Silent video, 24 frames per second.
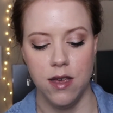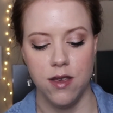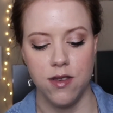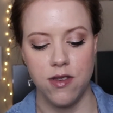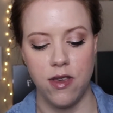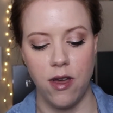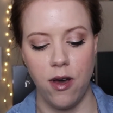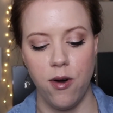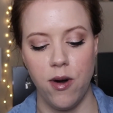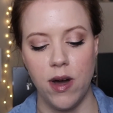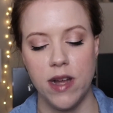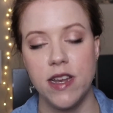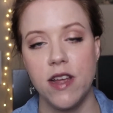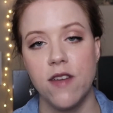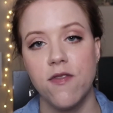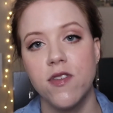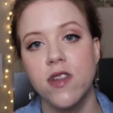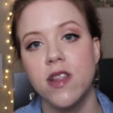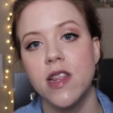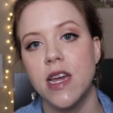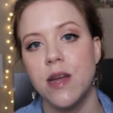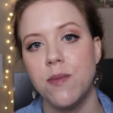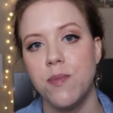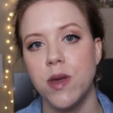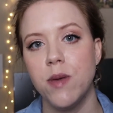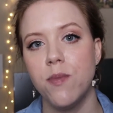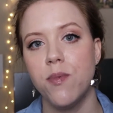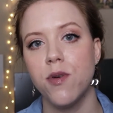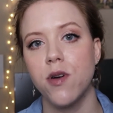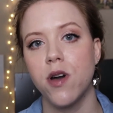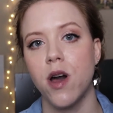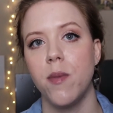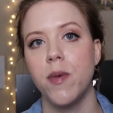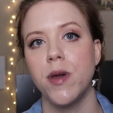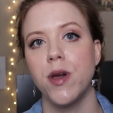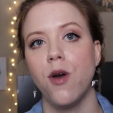So I definitely had
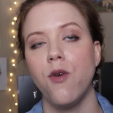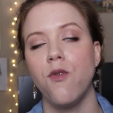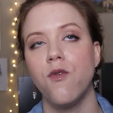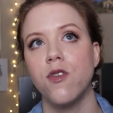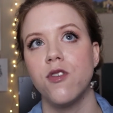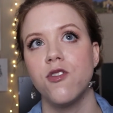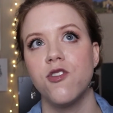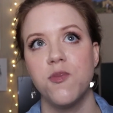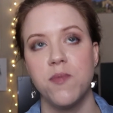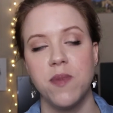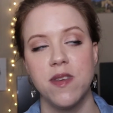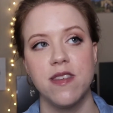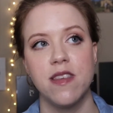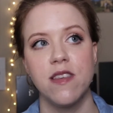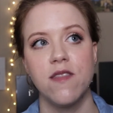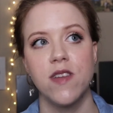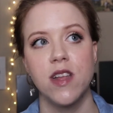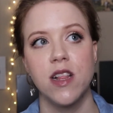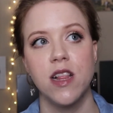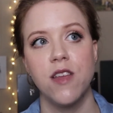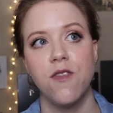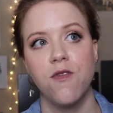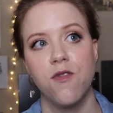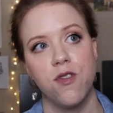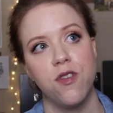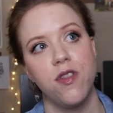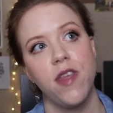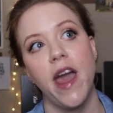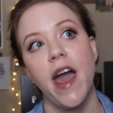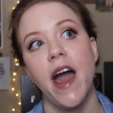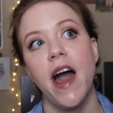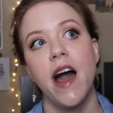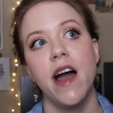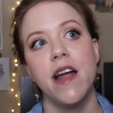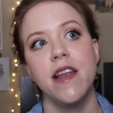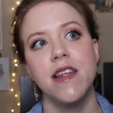people coming over specifically for
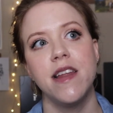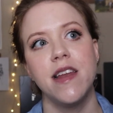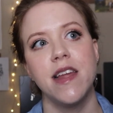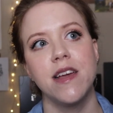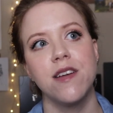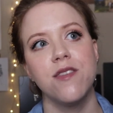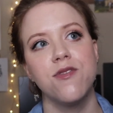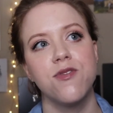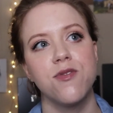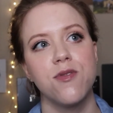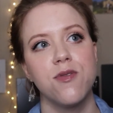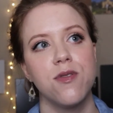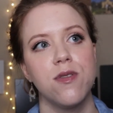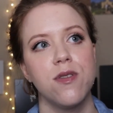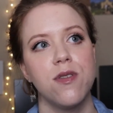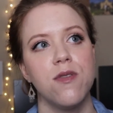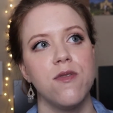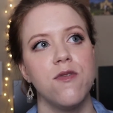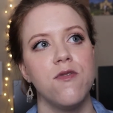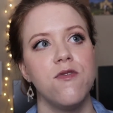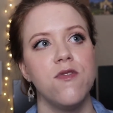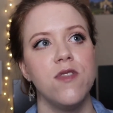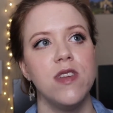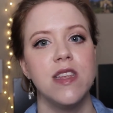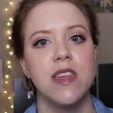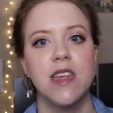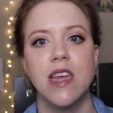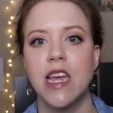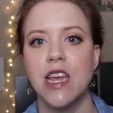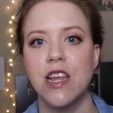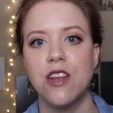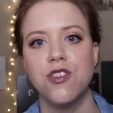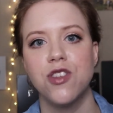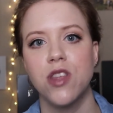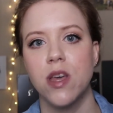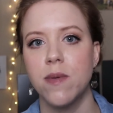that, and I could sort of
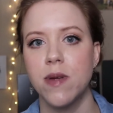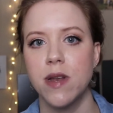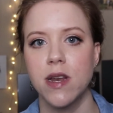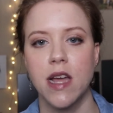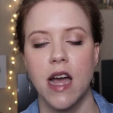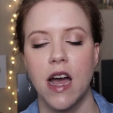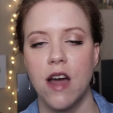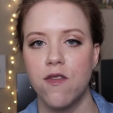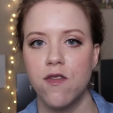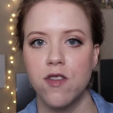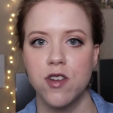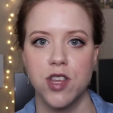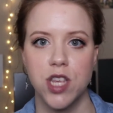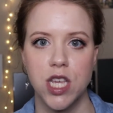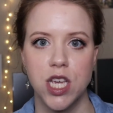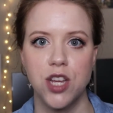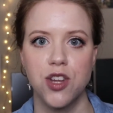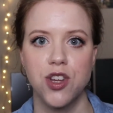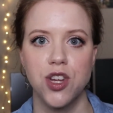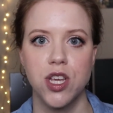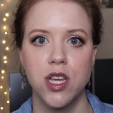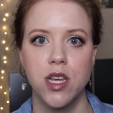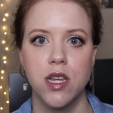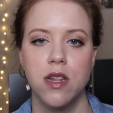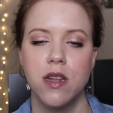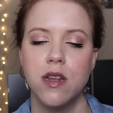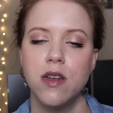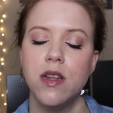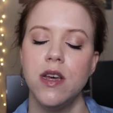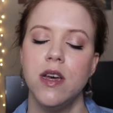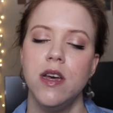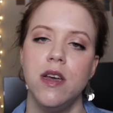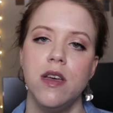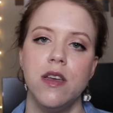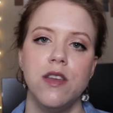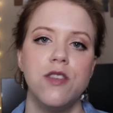engage them in
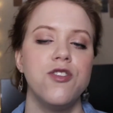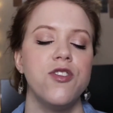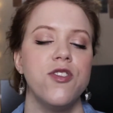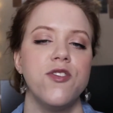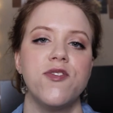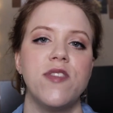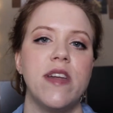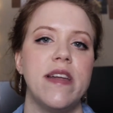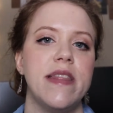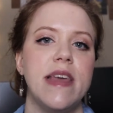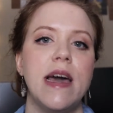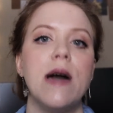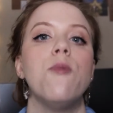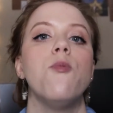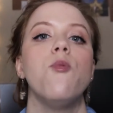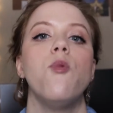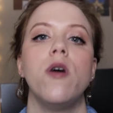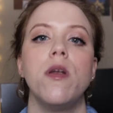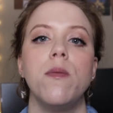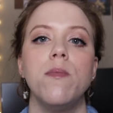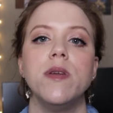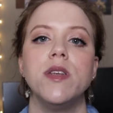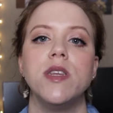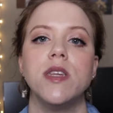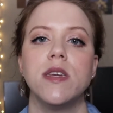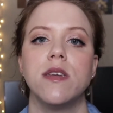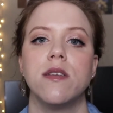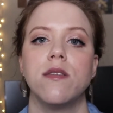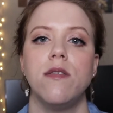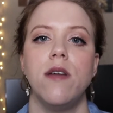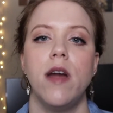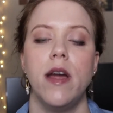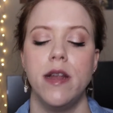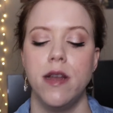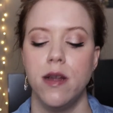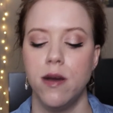conversation just on that one
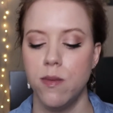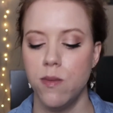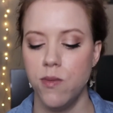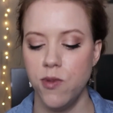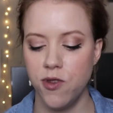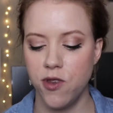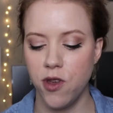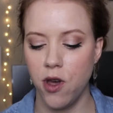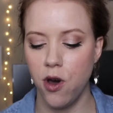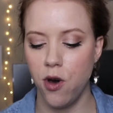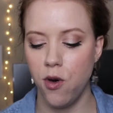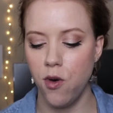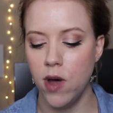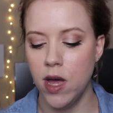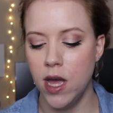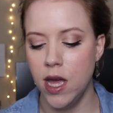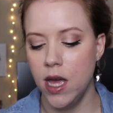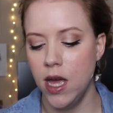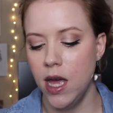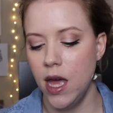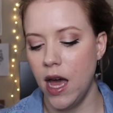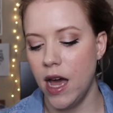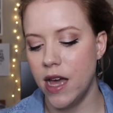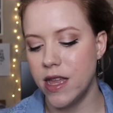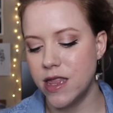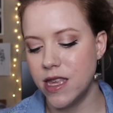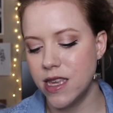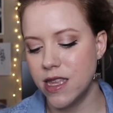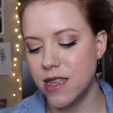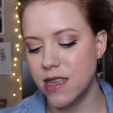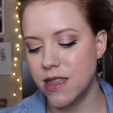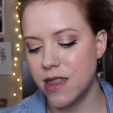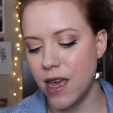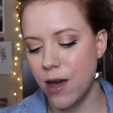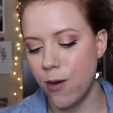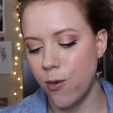particular item. So I
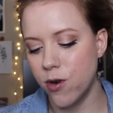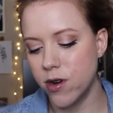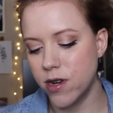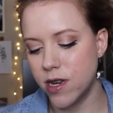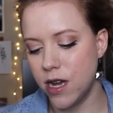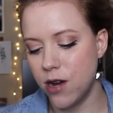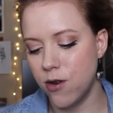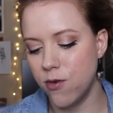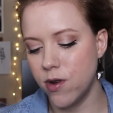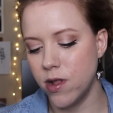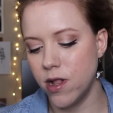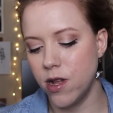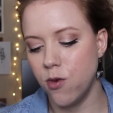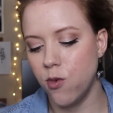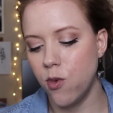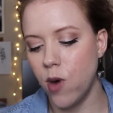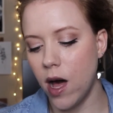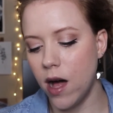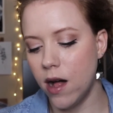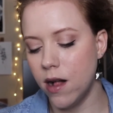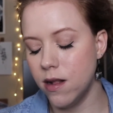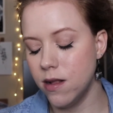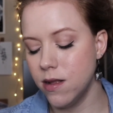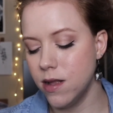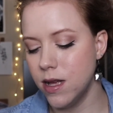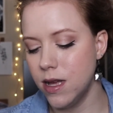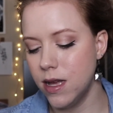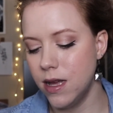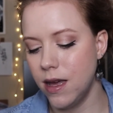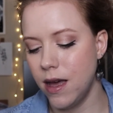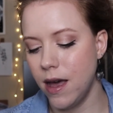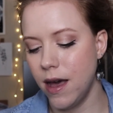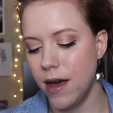think that that worked out really well.